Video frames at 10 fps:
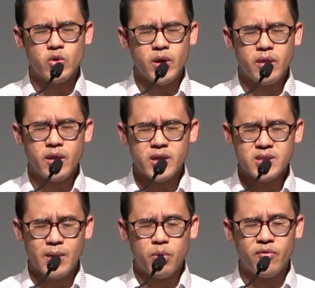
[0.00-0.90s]
or any things
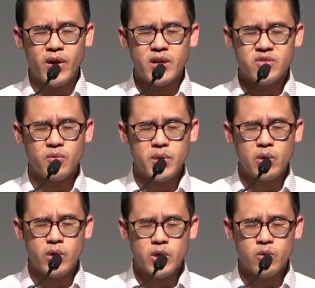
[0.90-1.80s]
that prevent us from
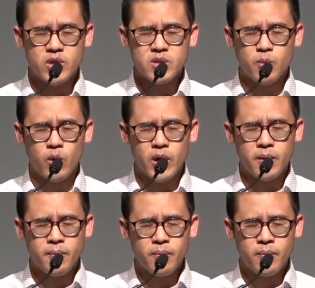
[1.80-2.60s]
hearing you this morning.